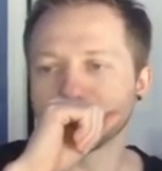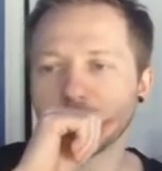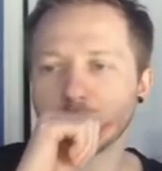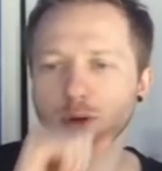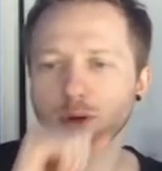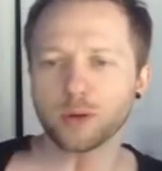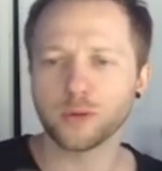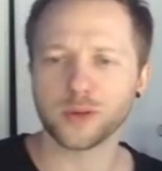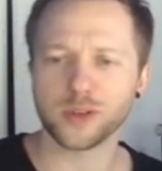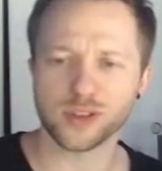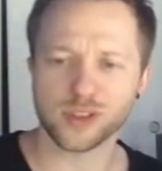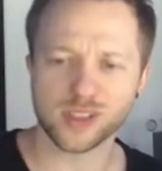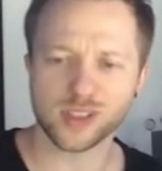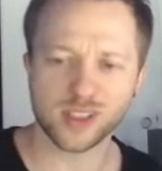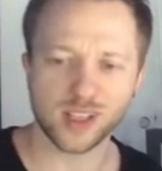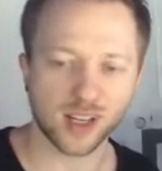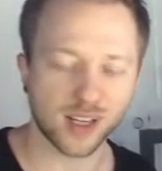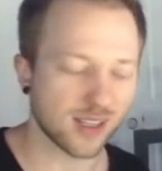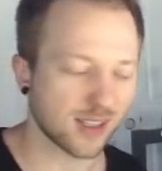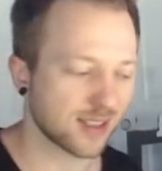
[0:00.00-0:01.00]
That way when you're
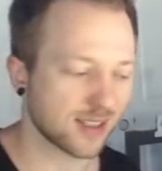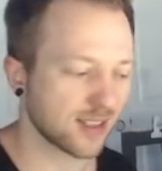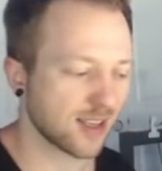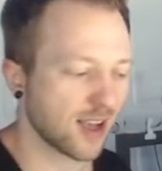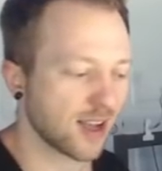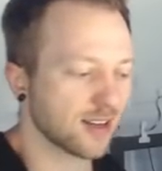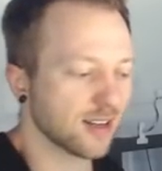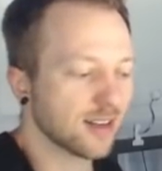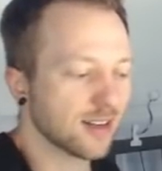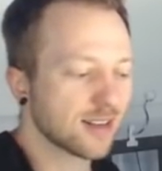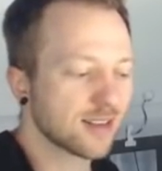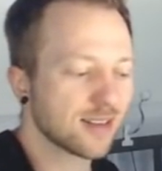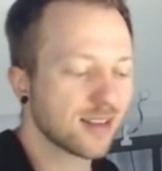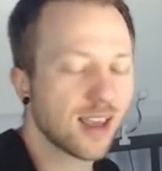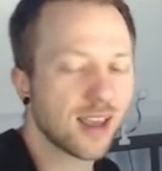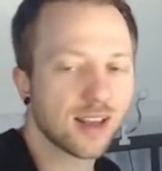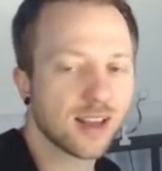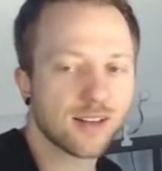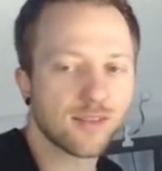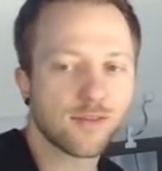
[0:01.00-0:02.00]
stuck inside and it's
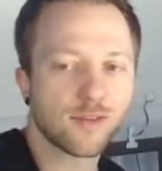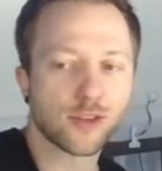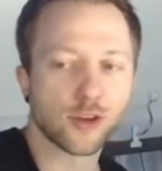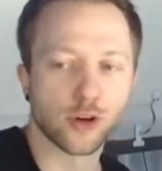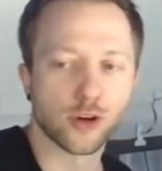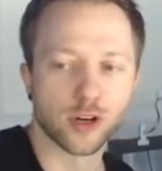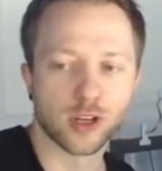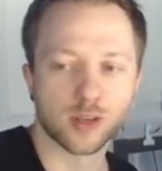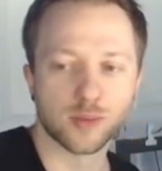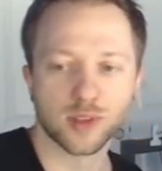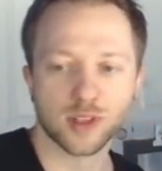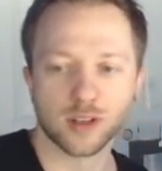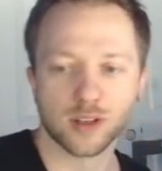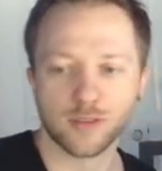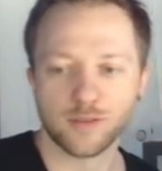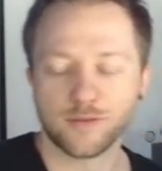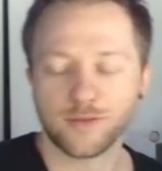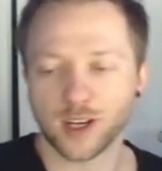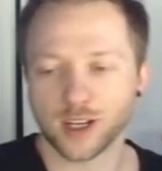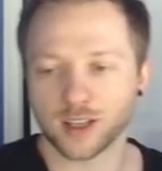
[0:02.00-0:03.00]
-30
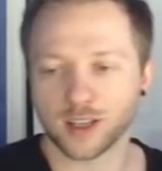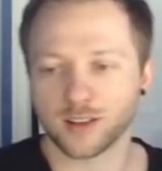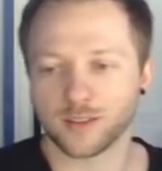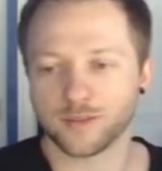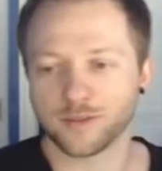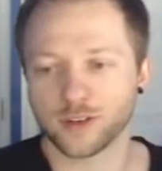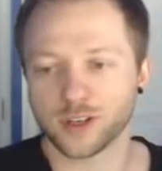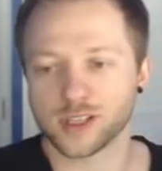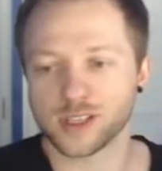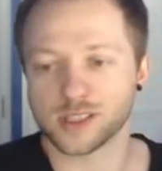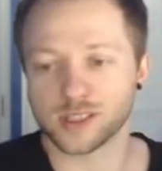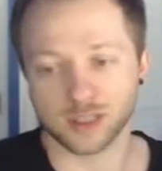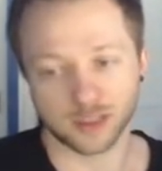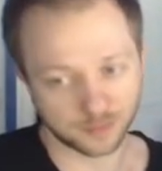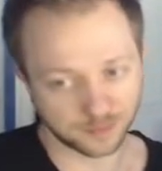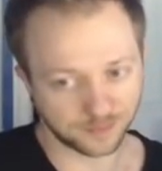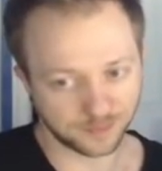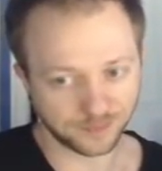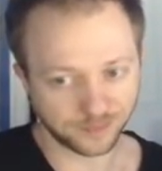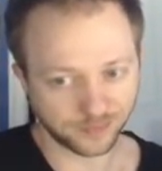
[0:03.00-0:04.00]
below fucking
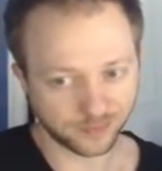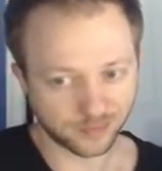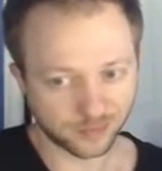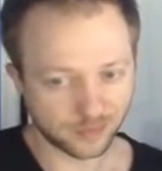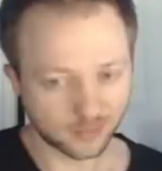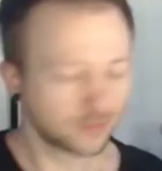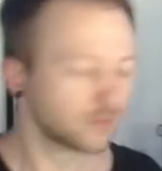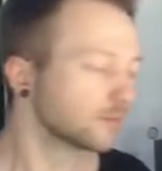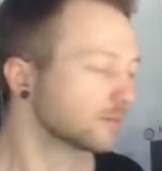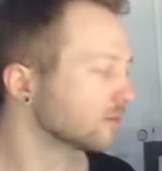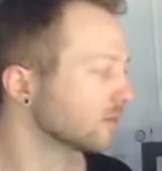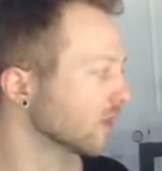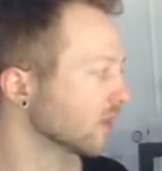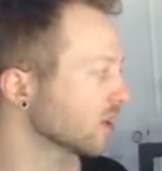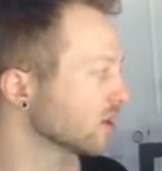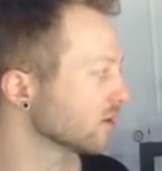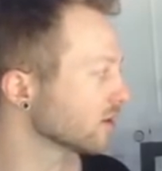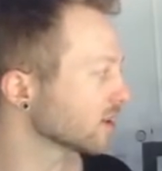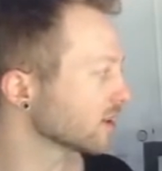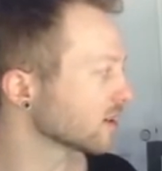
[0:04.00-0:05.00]
freezing,
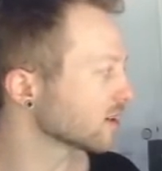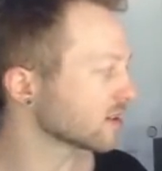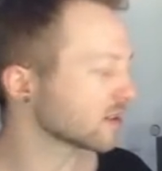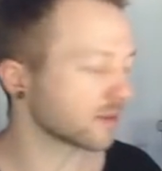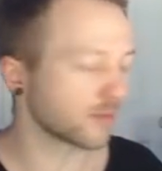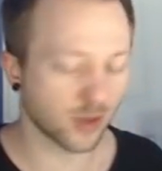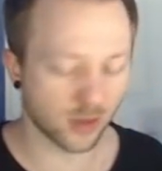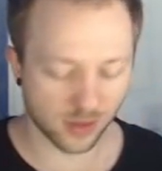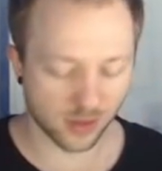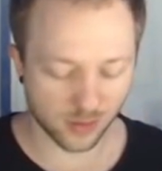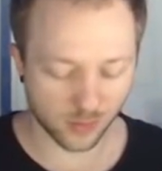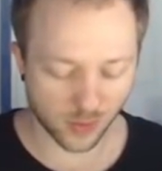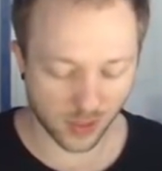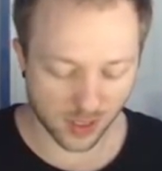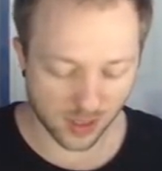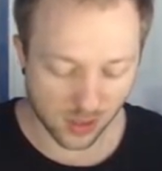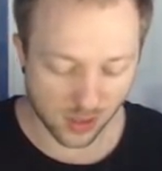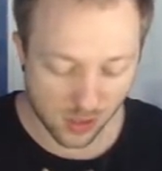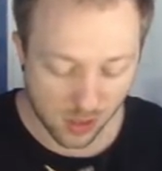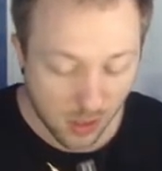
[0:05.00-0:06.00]
you can smoke some
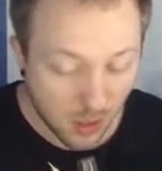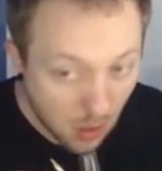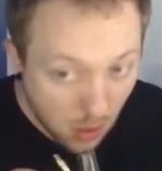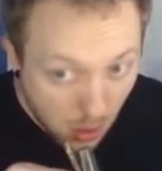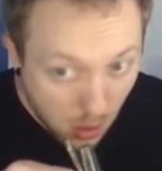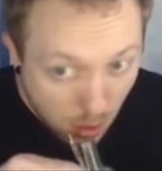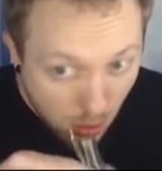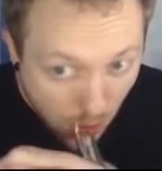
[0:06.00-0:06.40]
weed and chill.